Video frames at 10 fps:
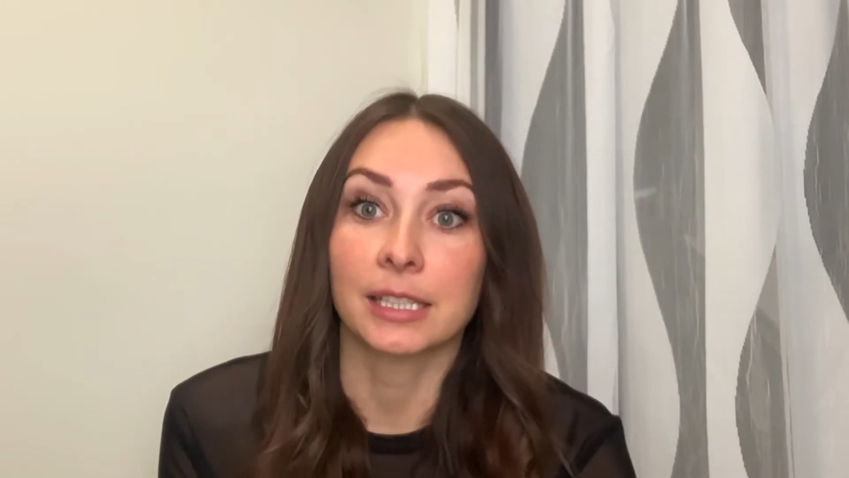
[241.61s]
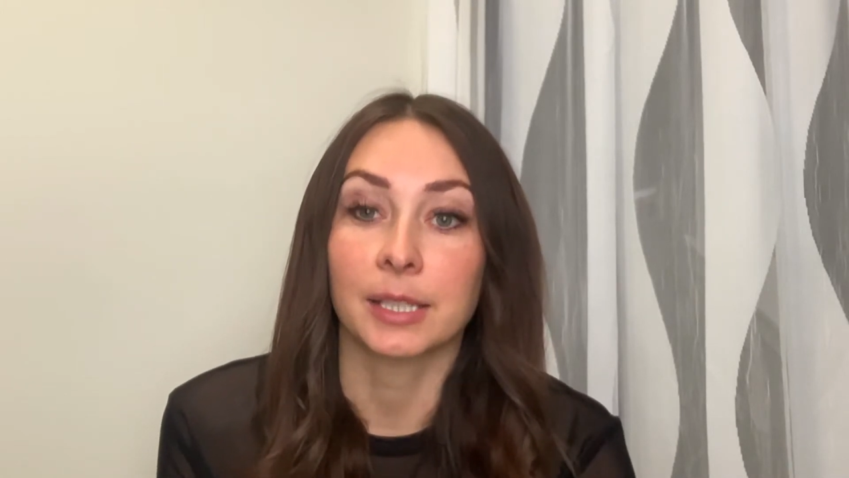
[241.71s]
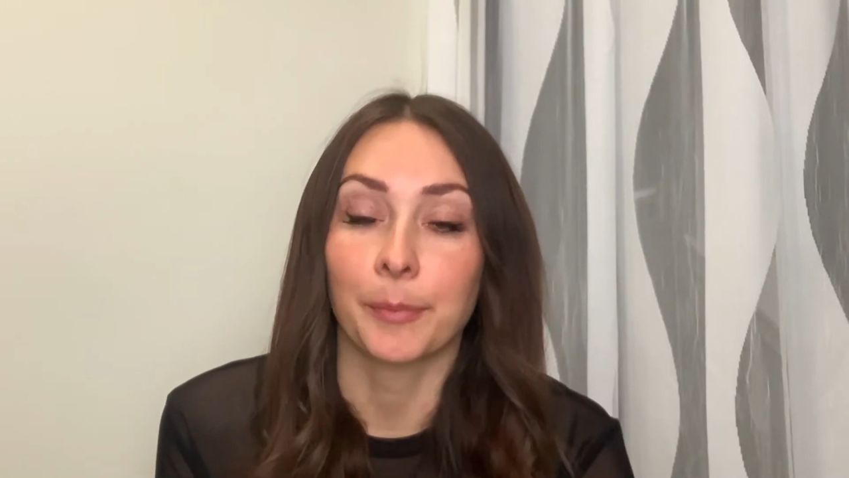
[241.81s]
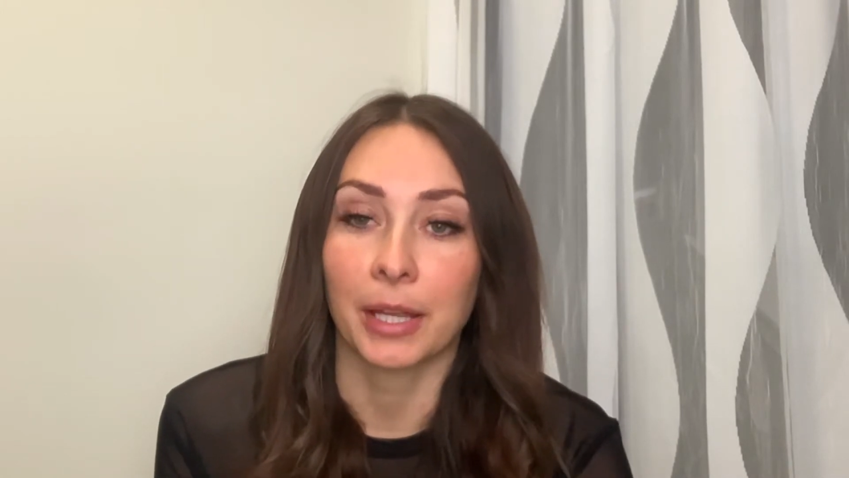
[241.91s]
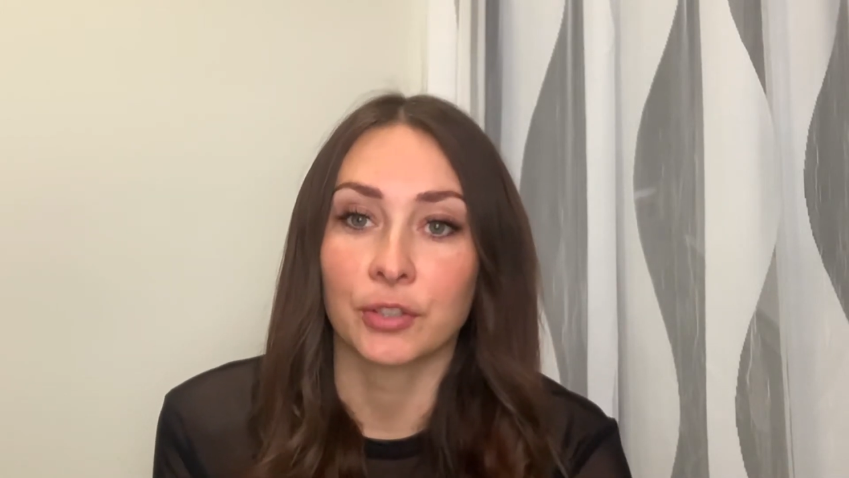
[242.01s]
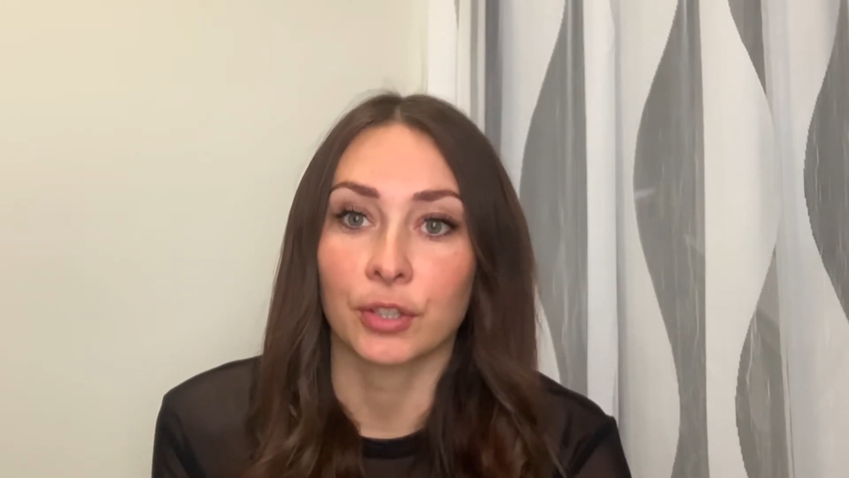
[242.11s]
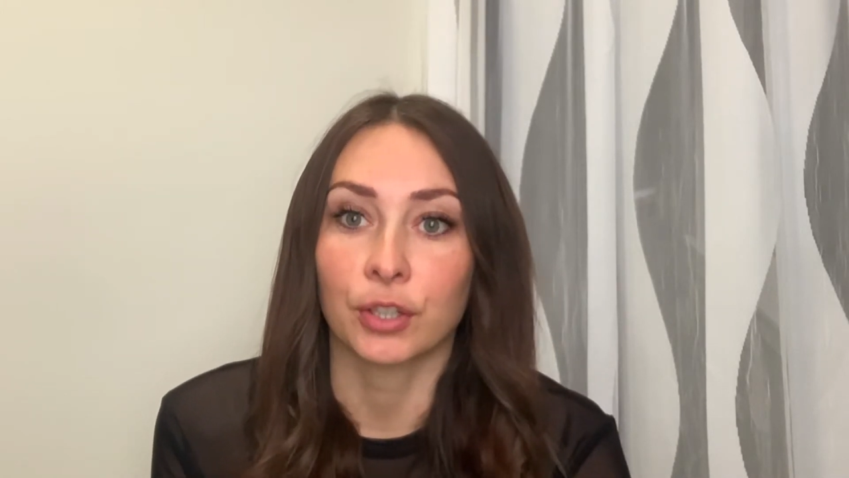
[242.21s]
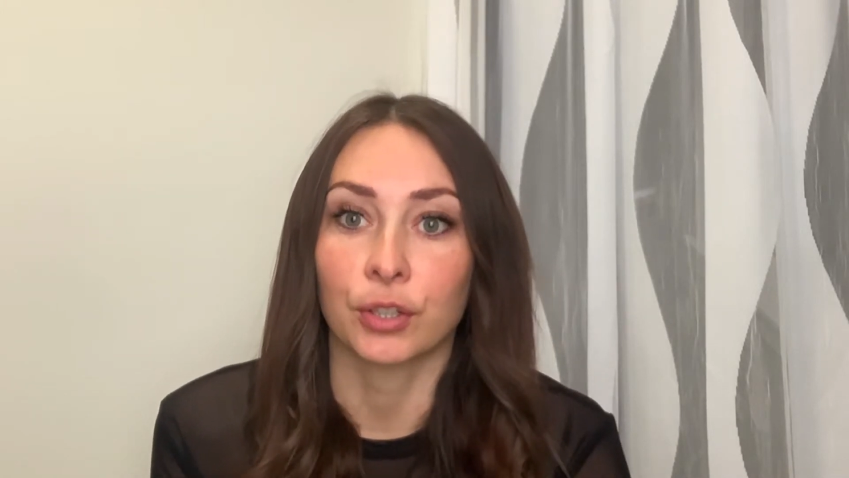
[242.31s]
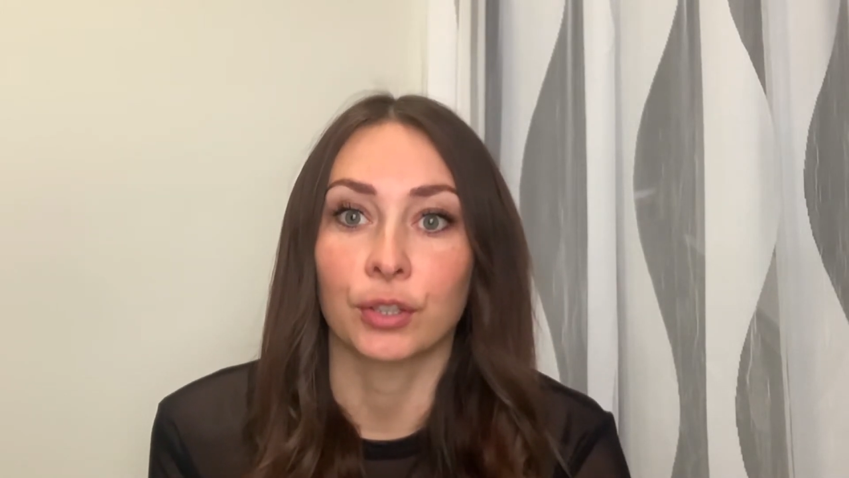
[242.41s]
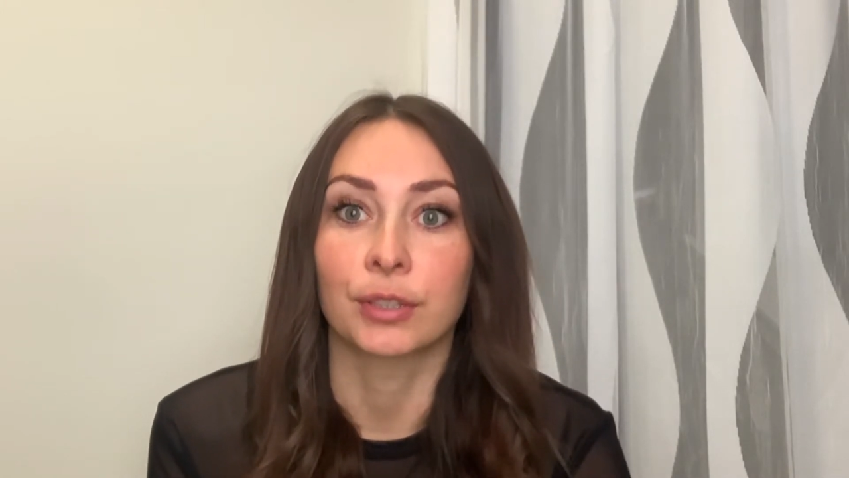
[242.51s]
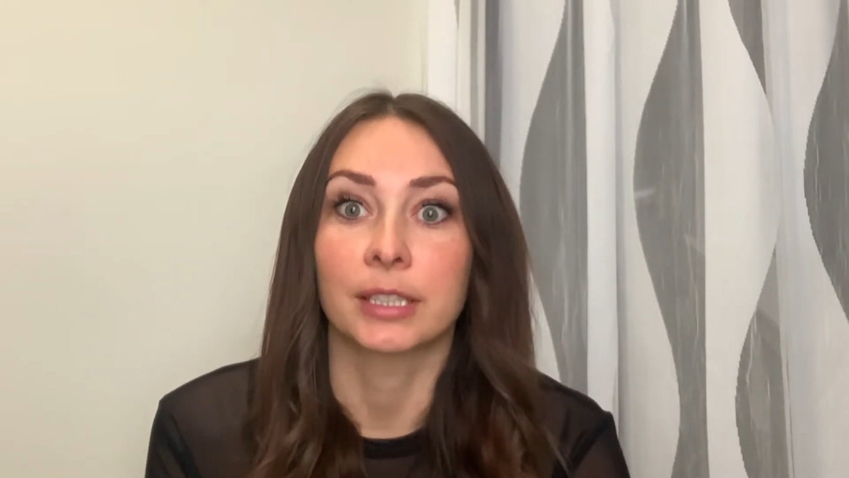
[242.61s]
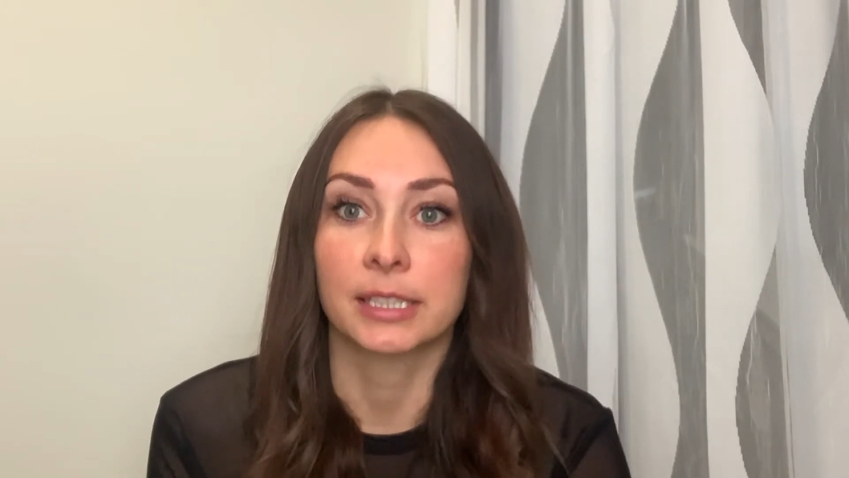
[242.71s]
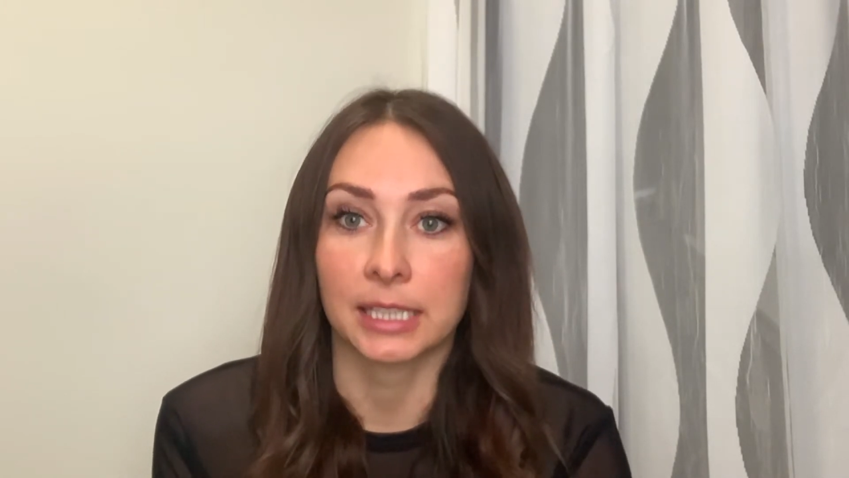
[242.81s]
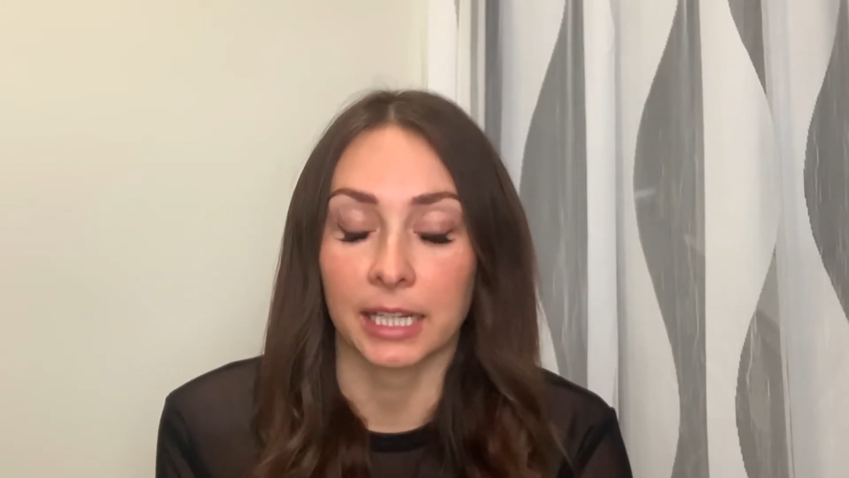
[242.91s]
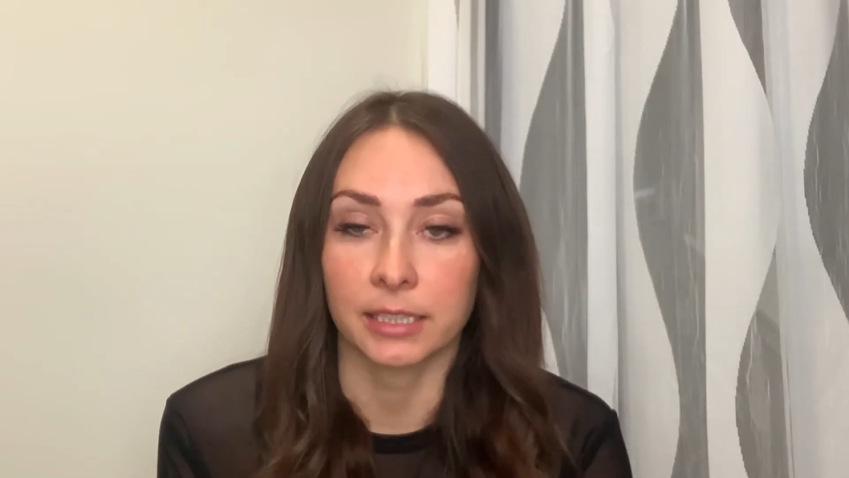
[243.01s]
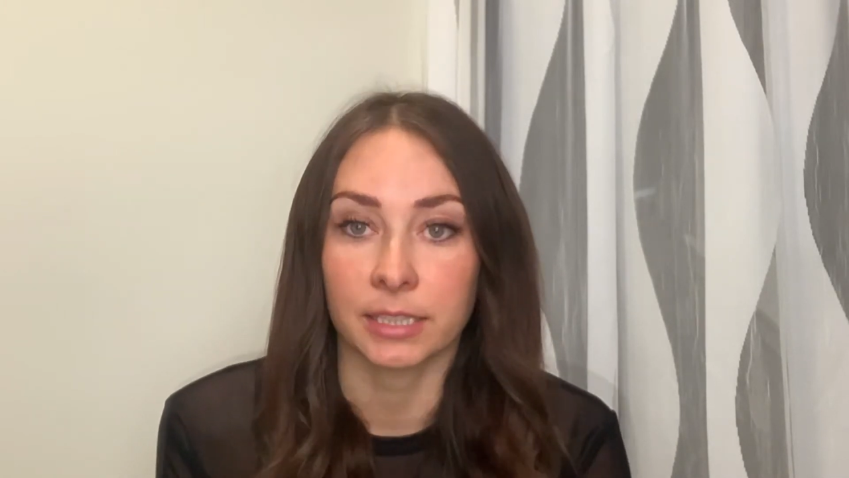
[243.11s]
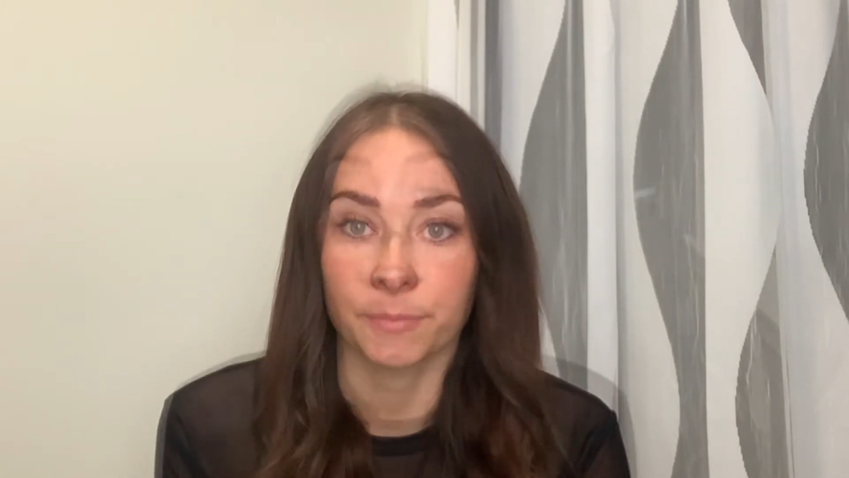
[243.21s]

symmetrical state.